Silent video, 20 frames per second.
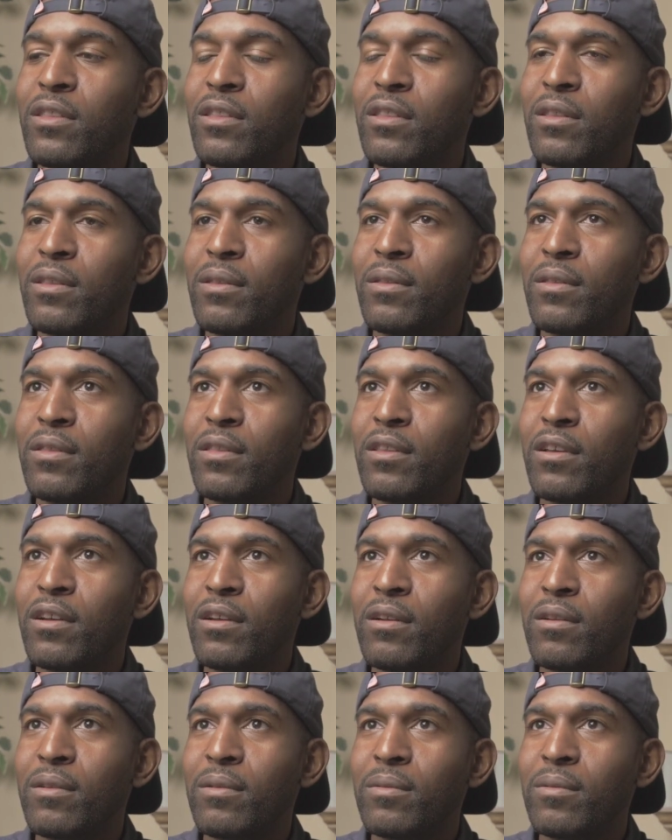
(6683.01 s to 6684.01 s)

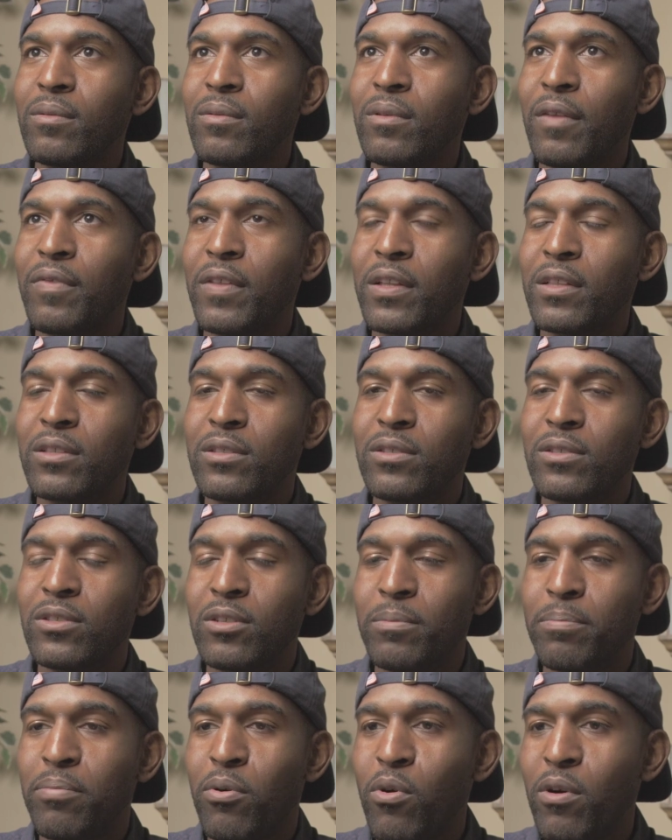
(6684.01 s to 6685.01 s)
I think
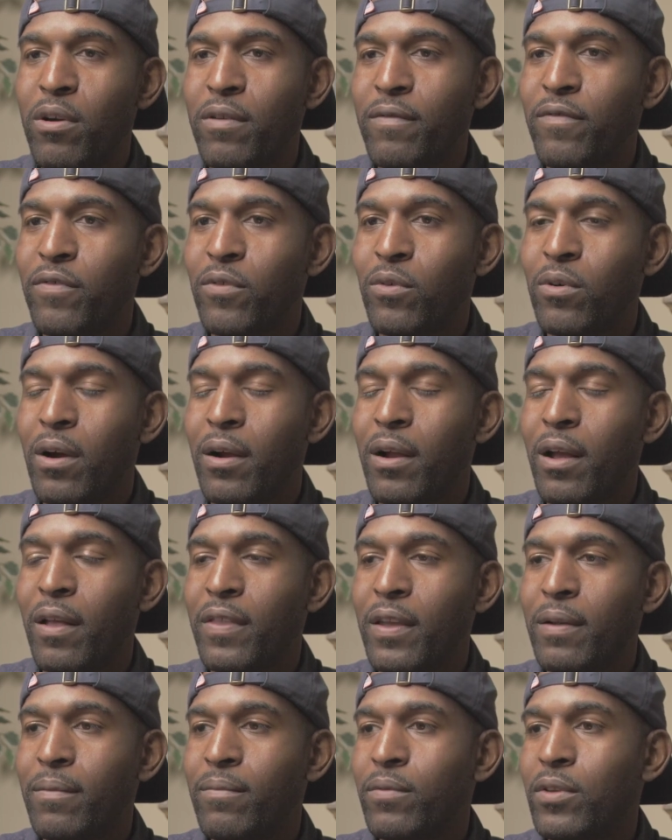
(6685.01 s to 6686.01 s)
I think
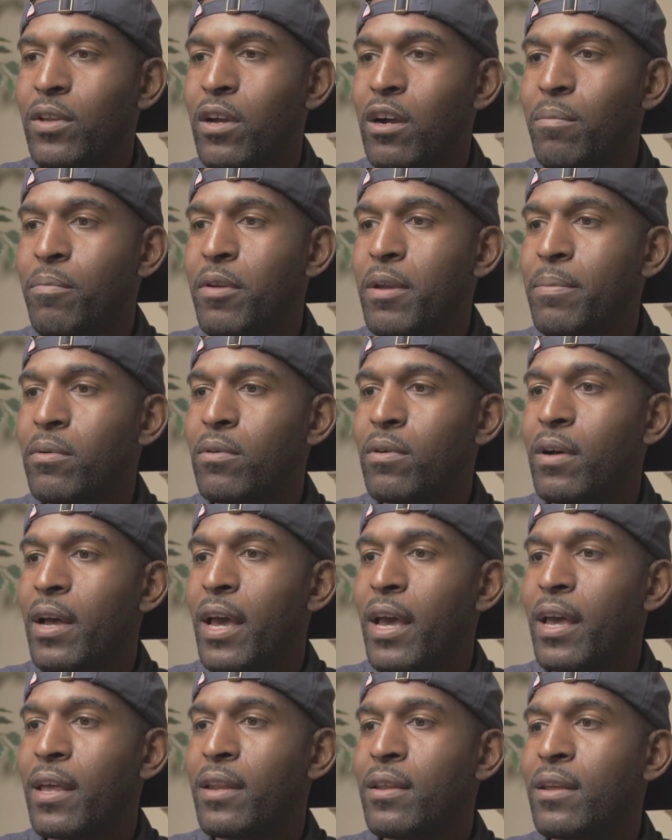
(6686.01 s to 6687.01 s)
young people
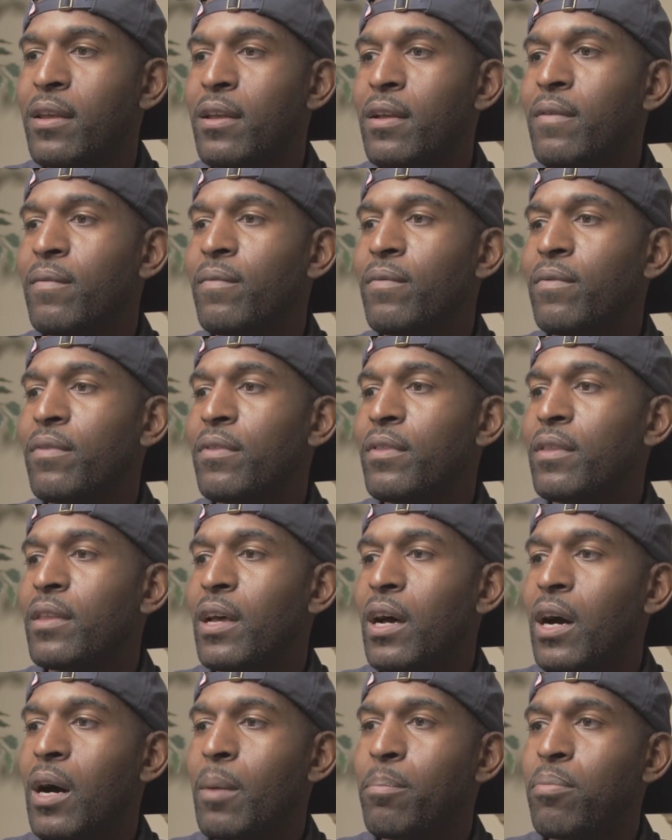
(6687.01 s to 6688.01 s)
had a
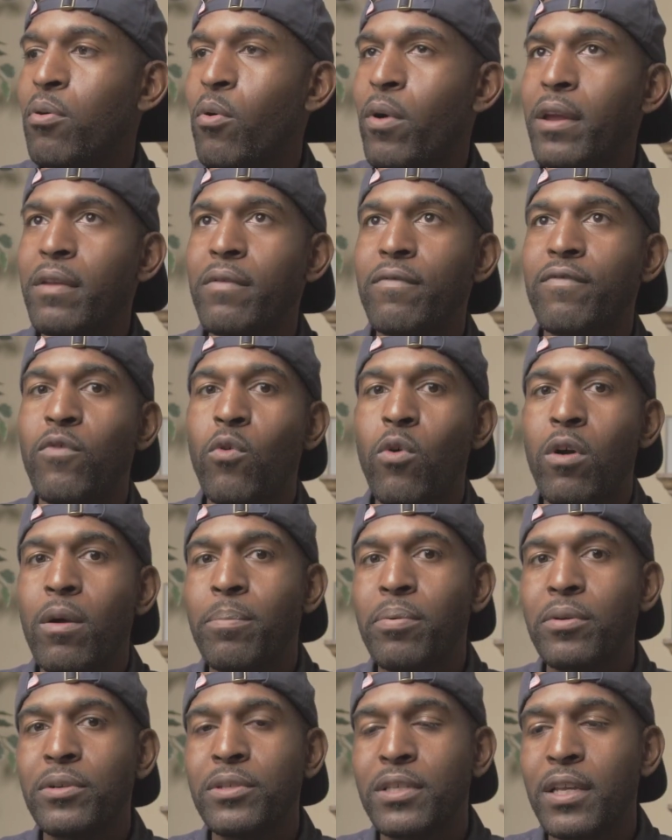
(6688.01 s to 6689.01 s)

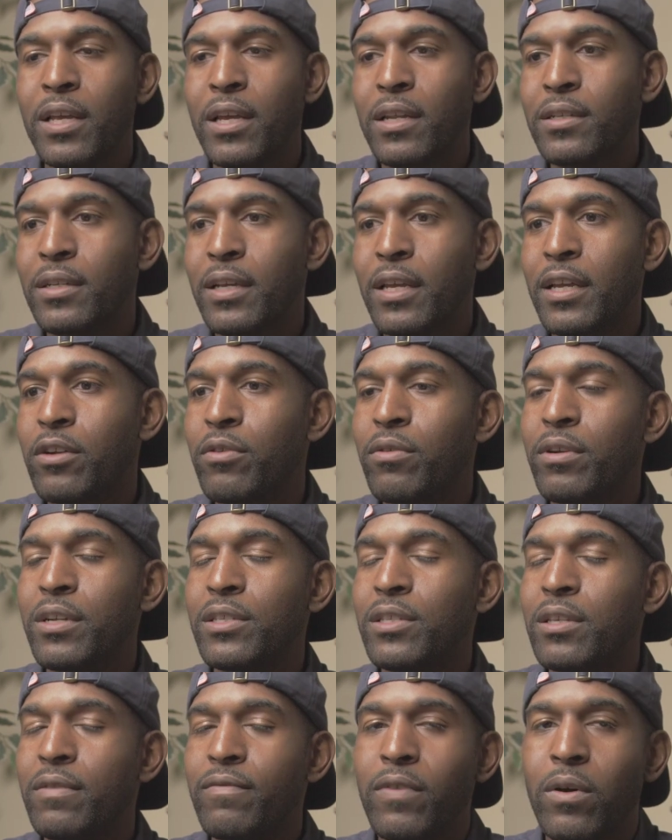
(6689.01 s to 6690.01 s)
0.4% increase in
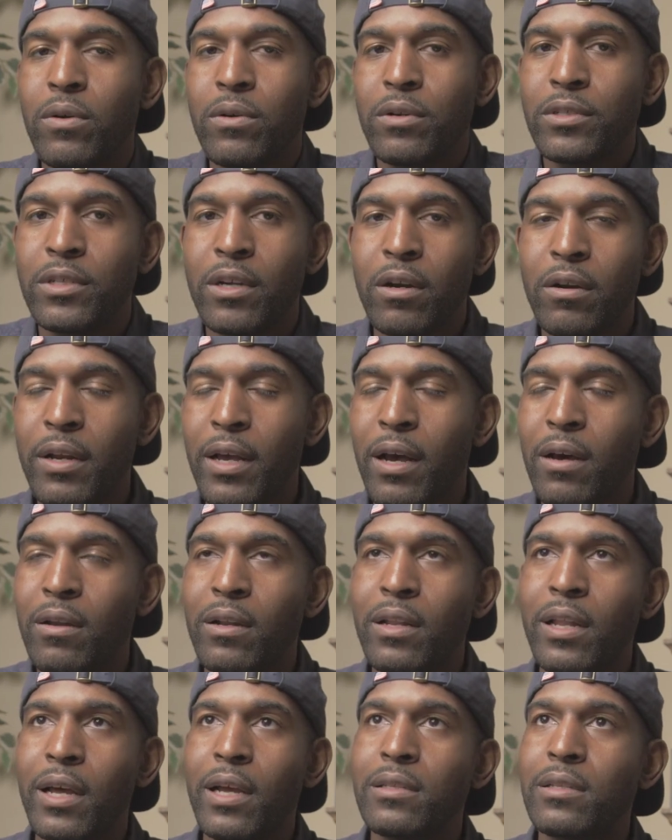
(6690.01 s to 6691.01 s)
voter turnout at
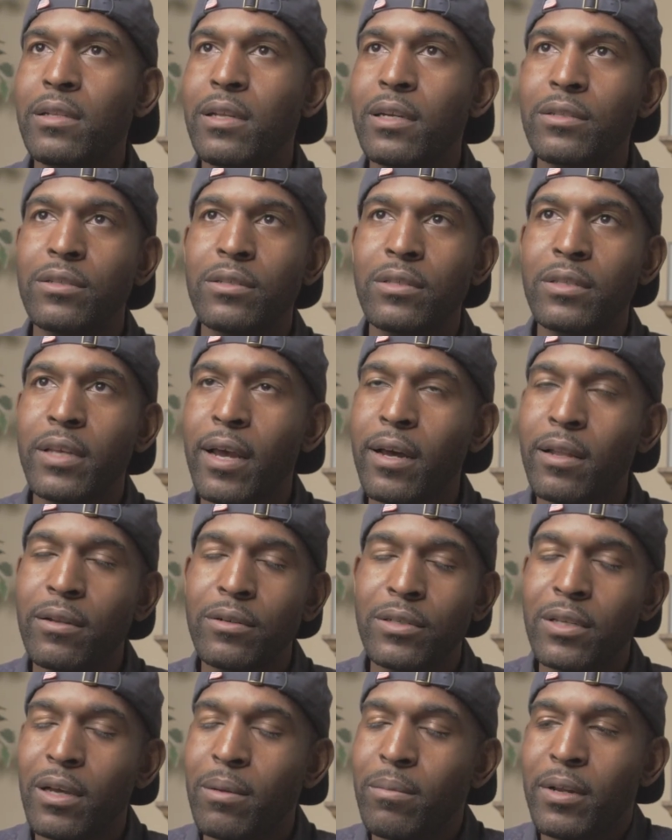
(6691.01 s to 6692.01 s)
last election cycle or
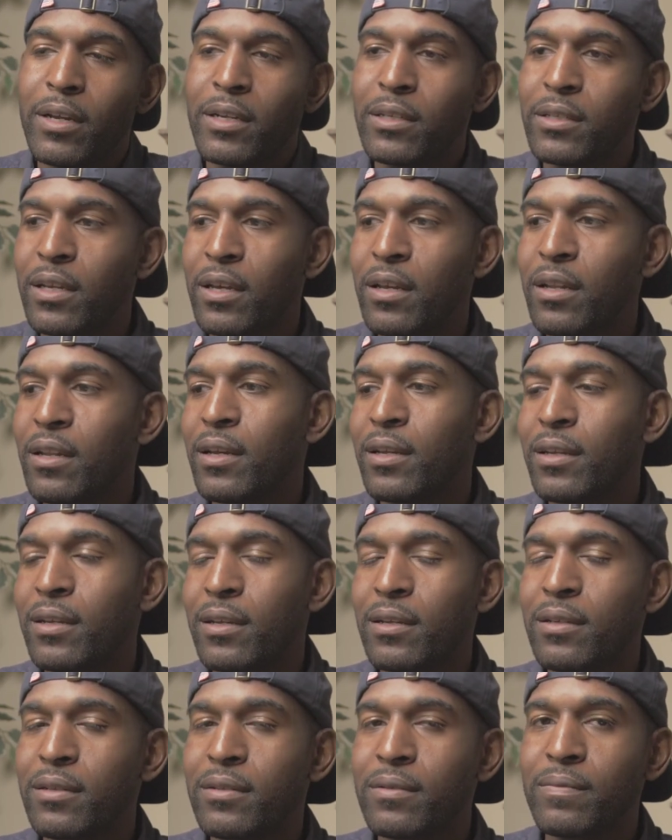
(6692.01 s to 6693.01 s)
something like that. Like,
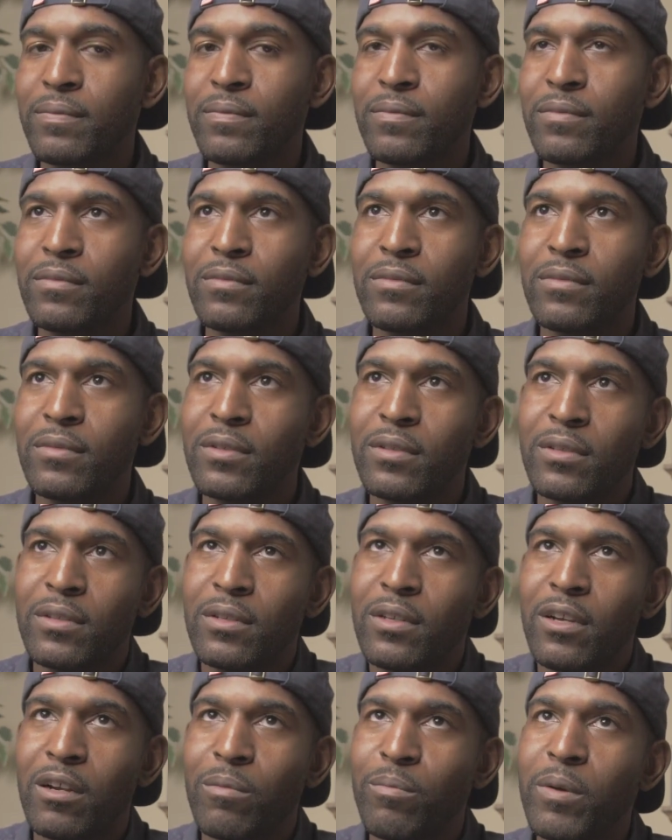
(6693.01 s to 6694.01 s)
young
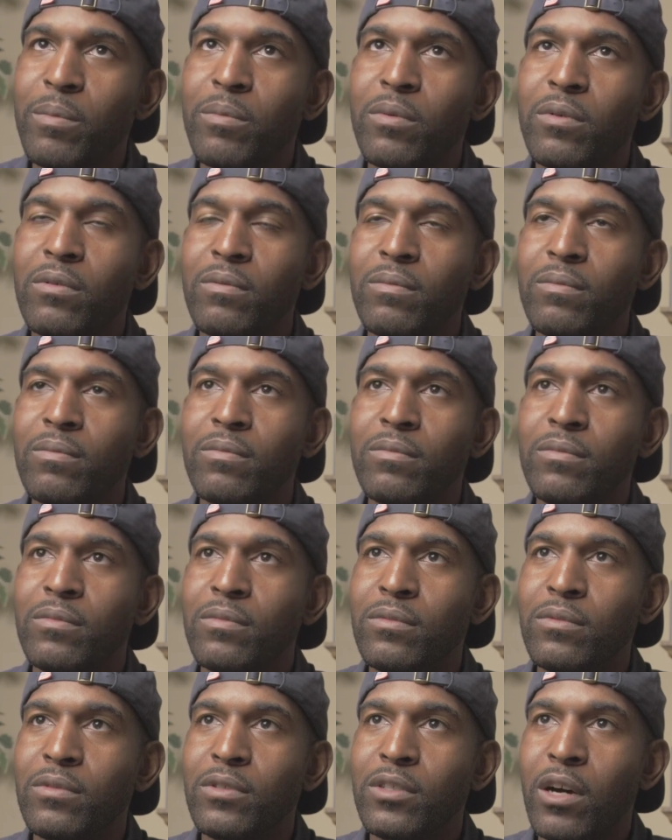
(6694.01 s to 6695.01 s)
people
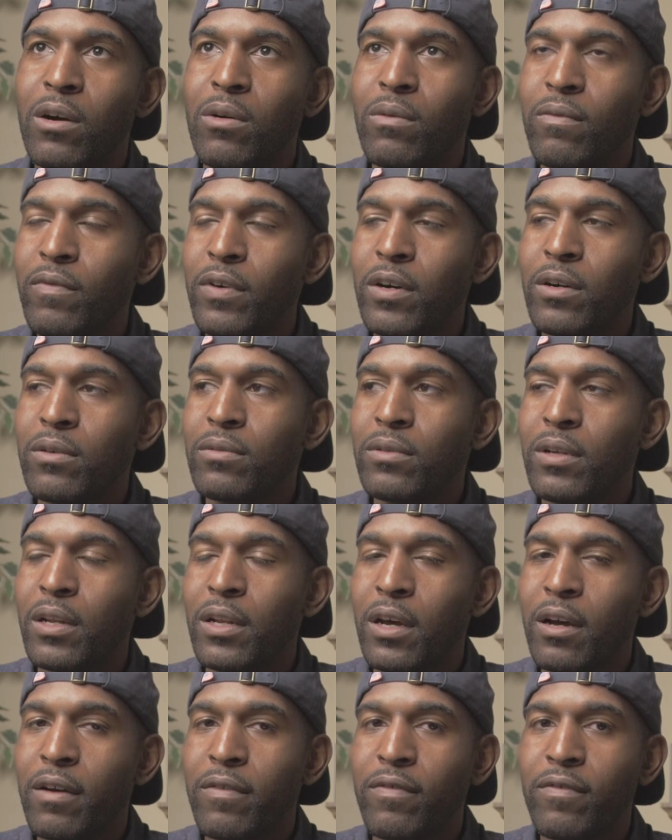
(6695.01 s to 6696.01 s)
don't vote enough.